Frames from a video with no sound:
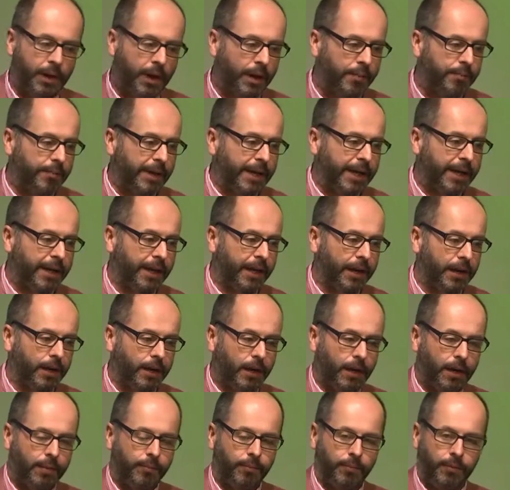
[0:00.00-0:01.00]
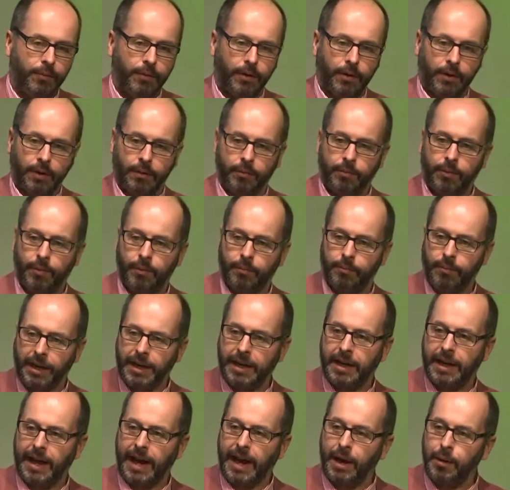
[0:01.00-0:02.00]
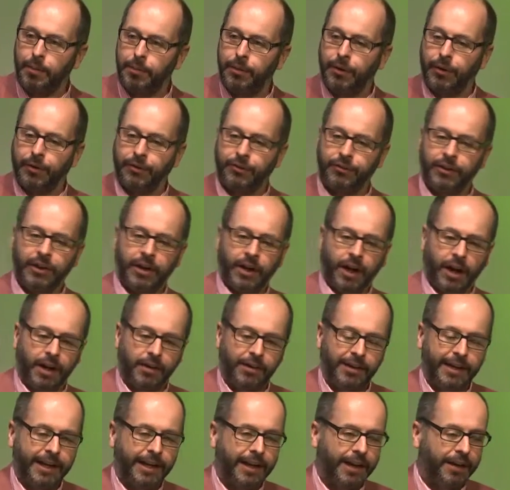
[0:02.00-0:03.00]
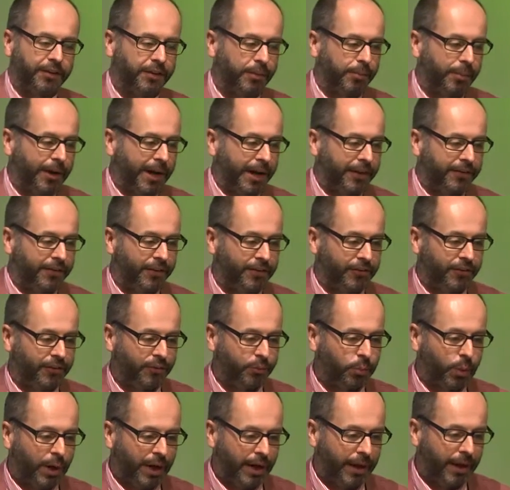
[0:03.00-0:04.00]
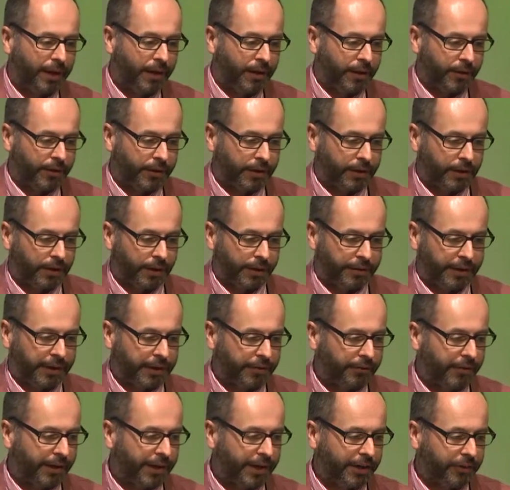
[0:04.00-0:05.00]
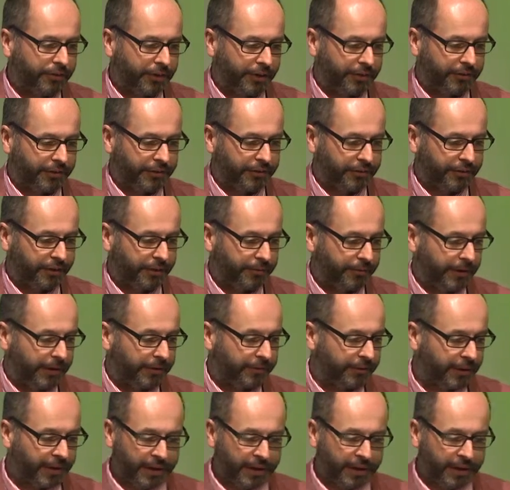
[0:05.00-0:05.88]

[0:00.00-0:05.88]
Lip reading: making outputs and linking to practice is where I think the really interesting stuff is.